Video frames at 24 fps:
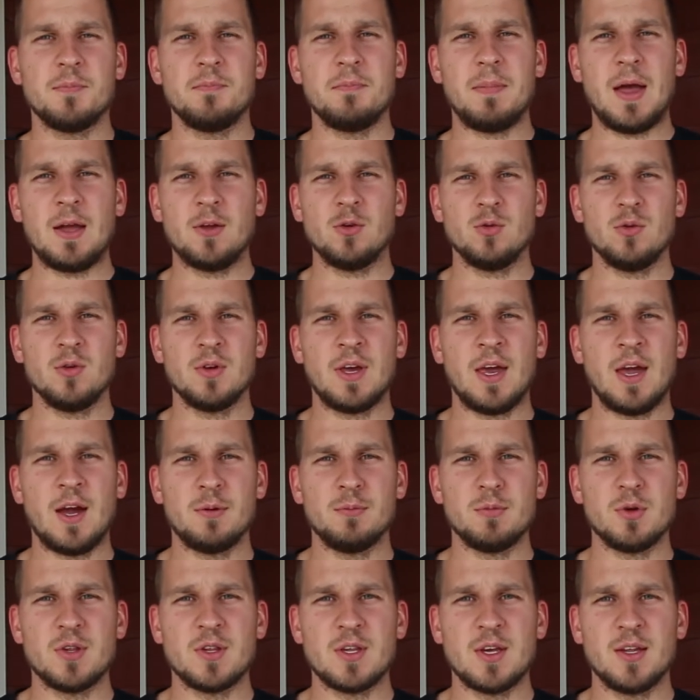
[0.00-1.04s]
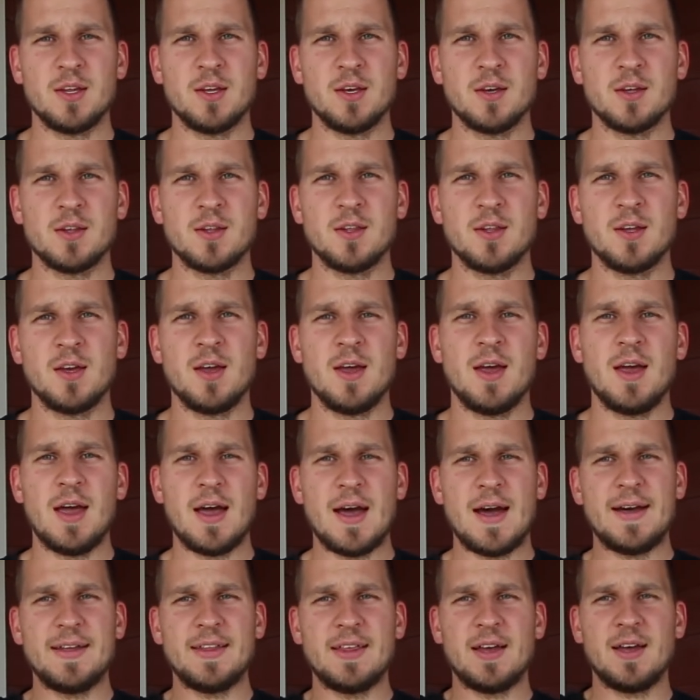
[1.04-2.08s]
manual camera settings,
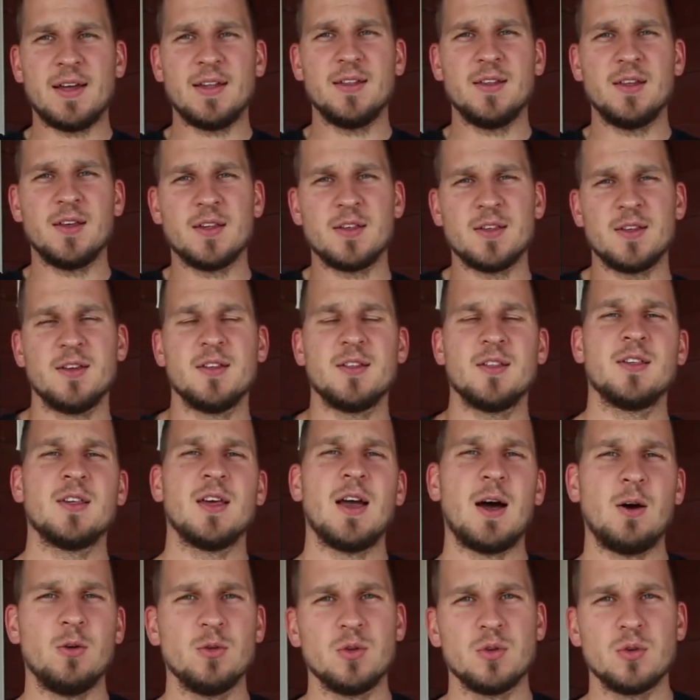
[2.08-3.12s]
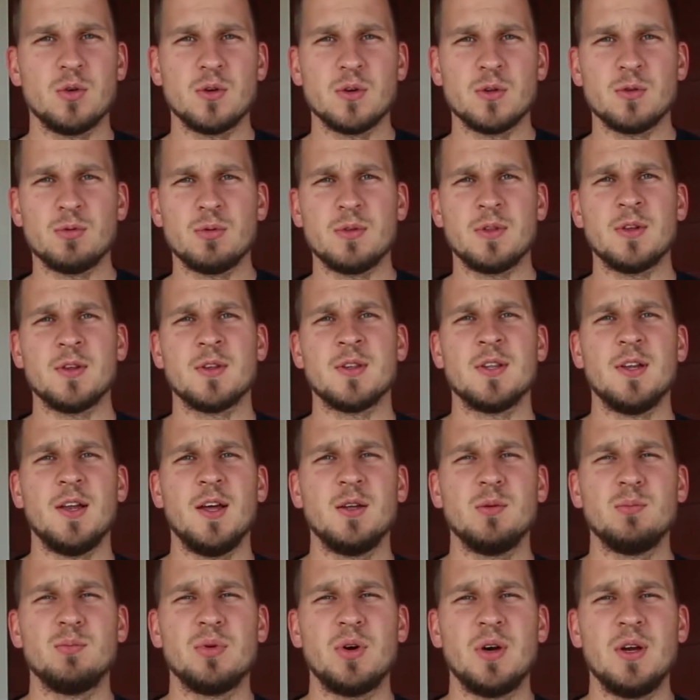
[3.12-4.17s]
at hand distance, outdoors with a
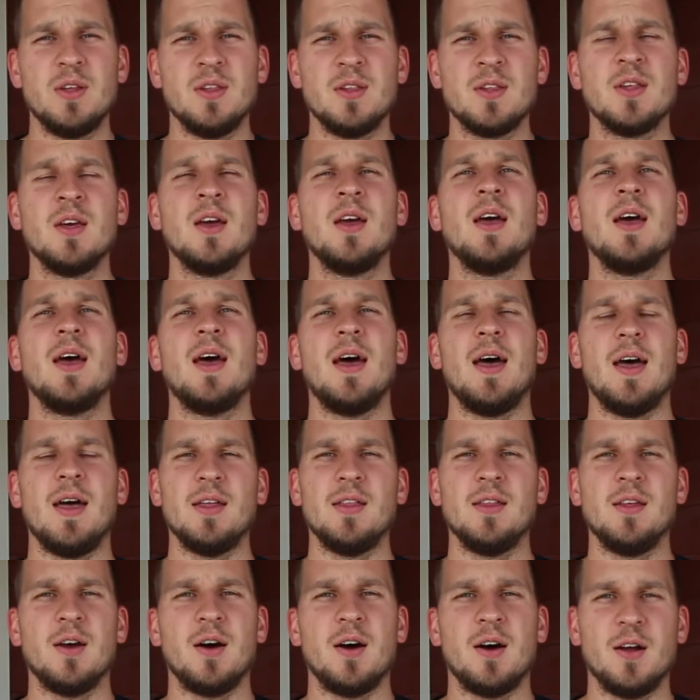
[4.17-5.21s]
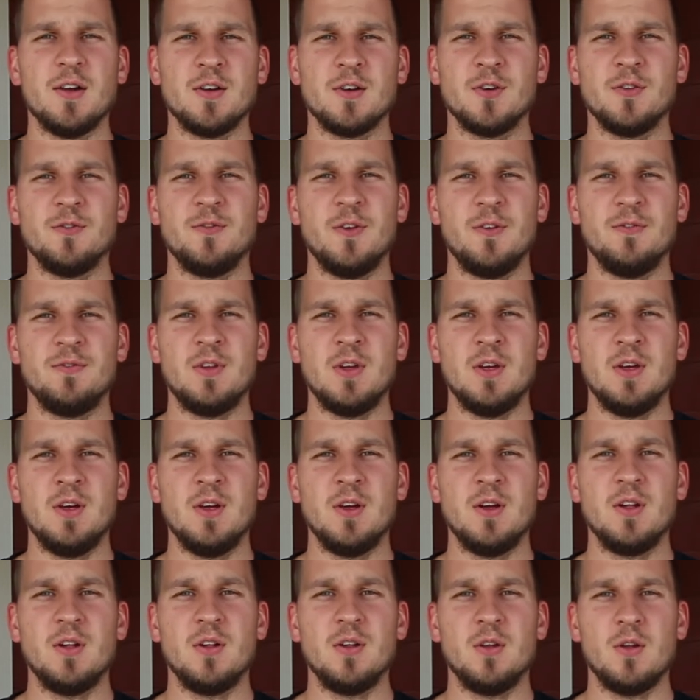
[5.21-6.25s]
slight breeze, and 150
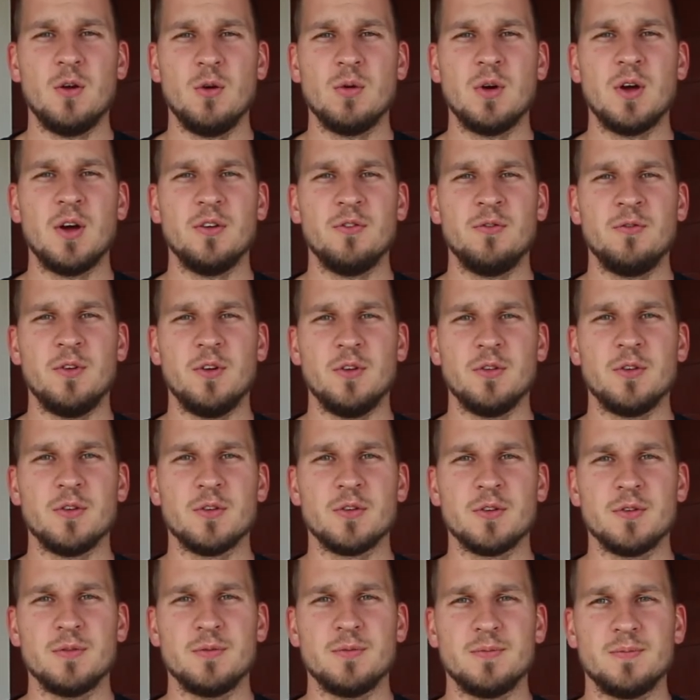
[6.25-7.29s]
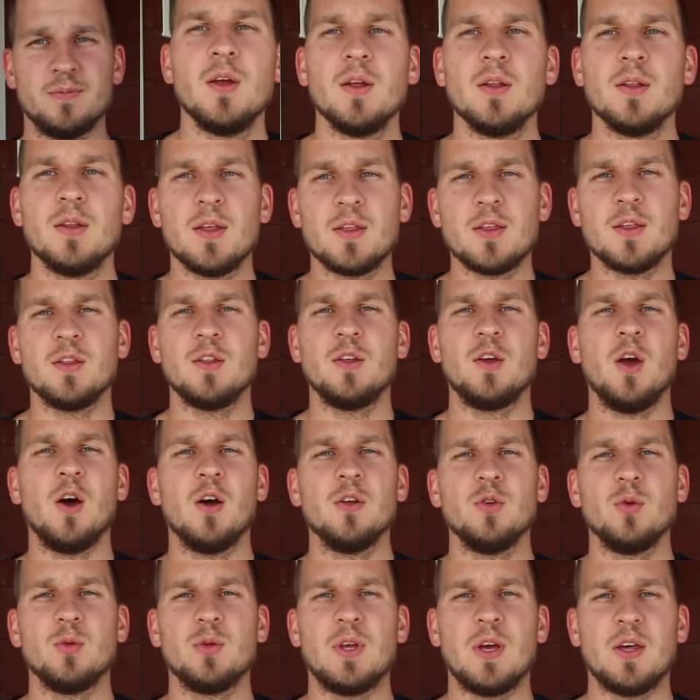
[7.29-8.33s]
low cut filter. This is the
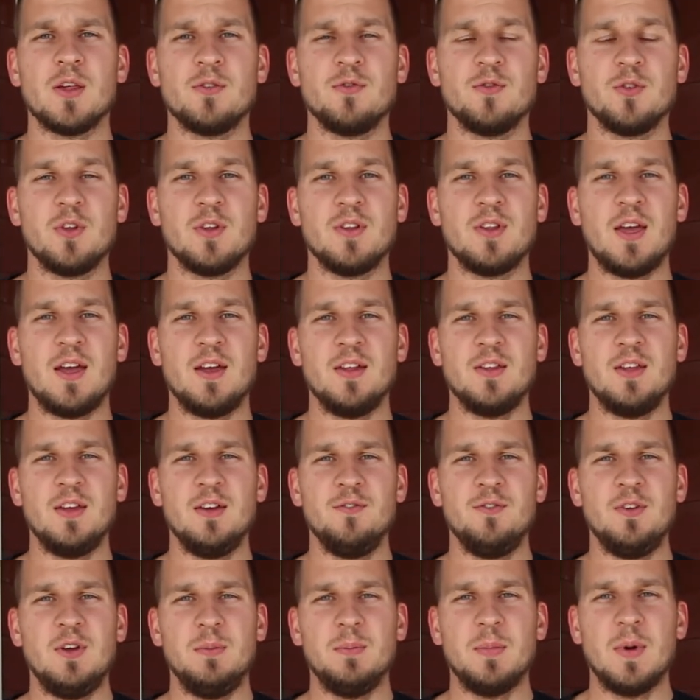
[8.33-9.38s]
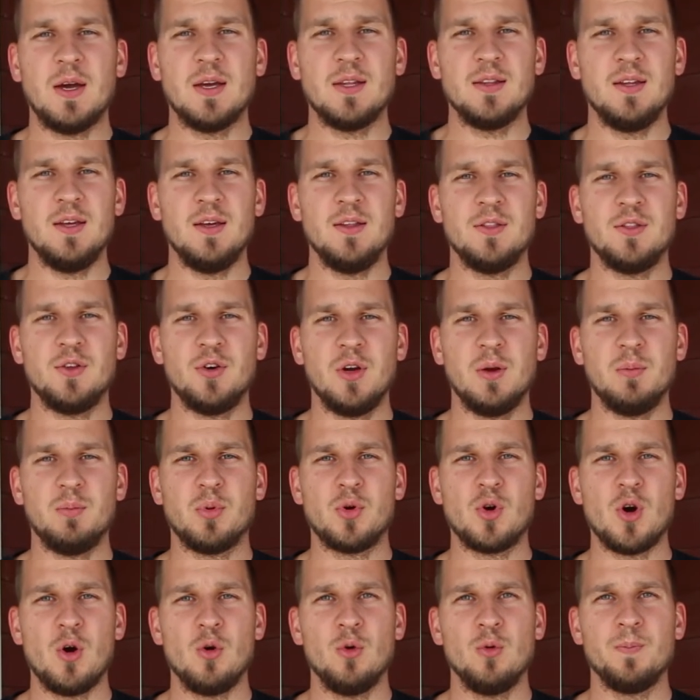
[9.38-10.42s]
audio test for the Deity V-Mic D3
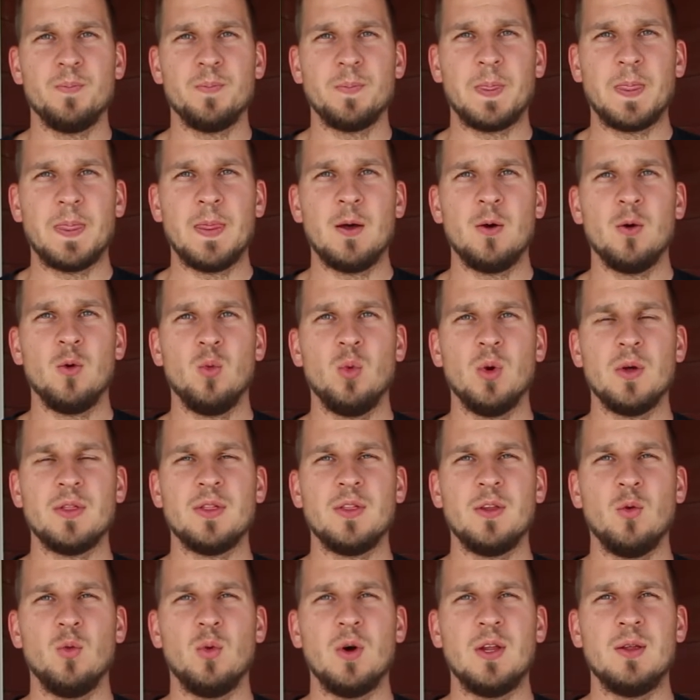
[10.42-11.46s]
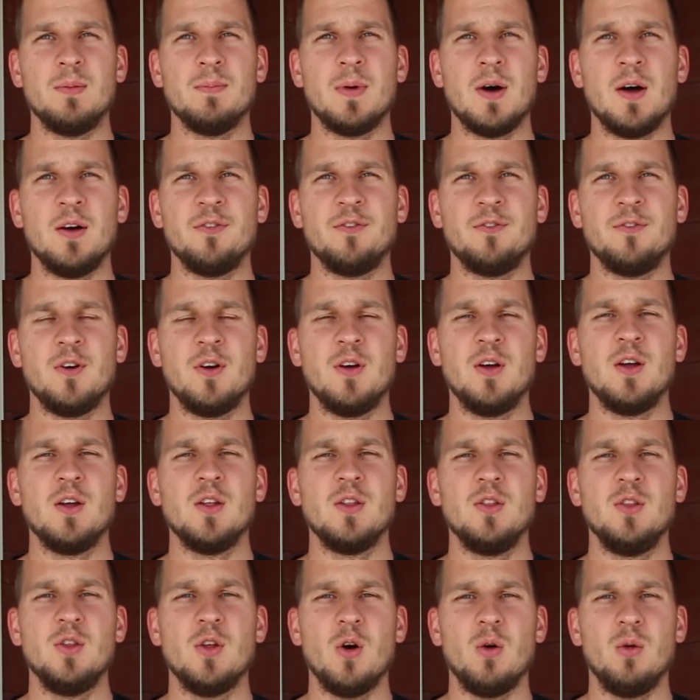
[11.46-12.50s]
Pro with the wind muff,
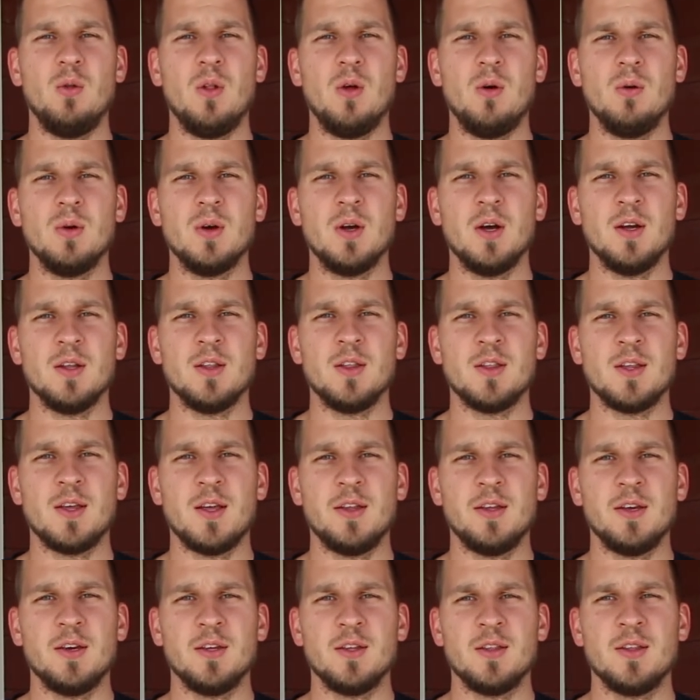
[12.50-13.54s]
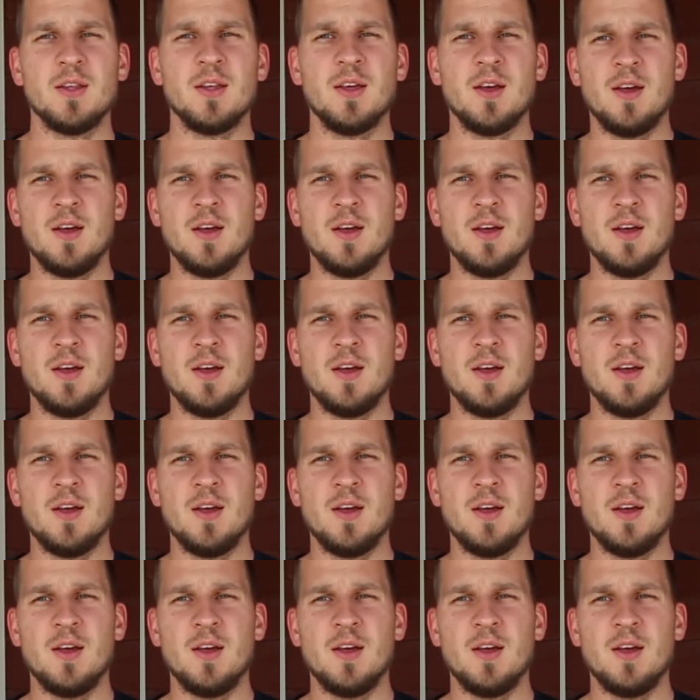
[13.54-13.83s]
no low cut settings,